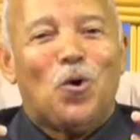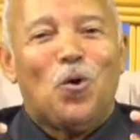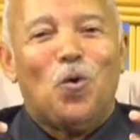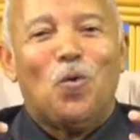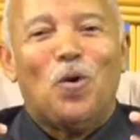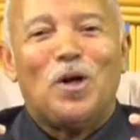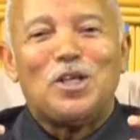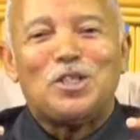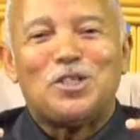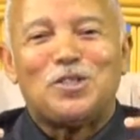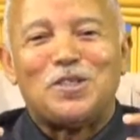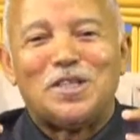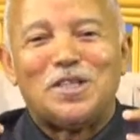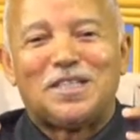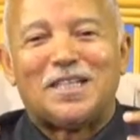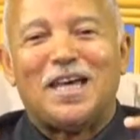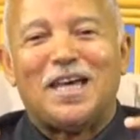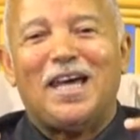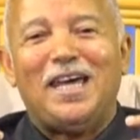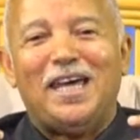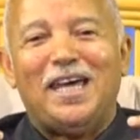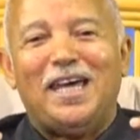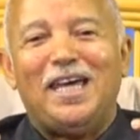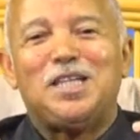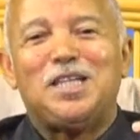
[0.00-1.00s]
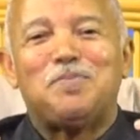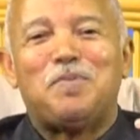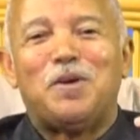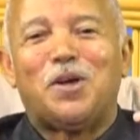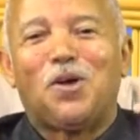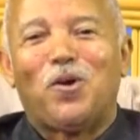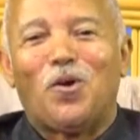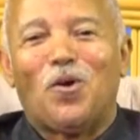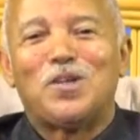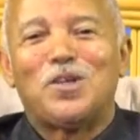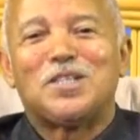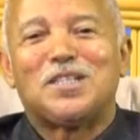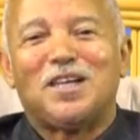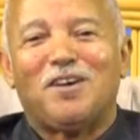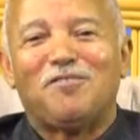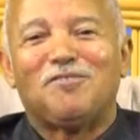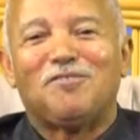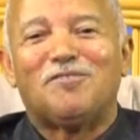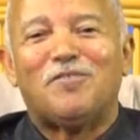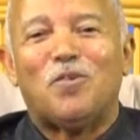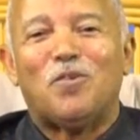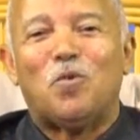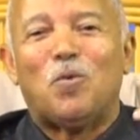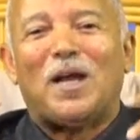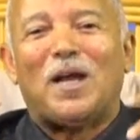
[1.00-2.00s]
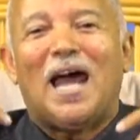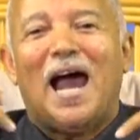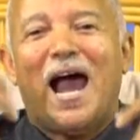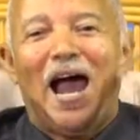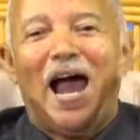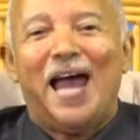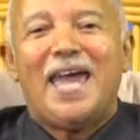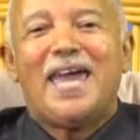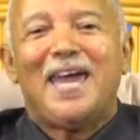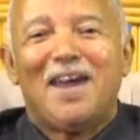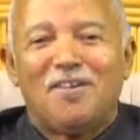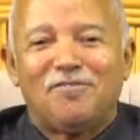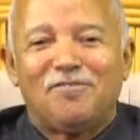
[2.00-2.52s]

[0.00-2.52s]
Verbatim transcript: who wants to say it's because of what I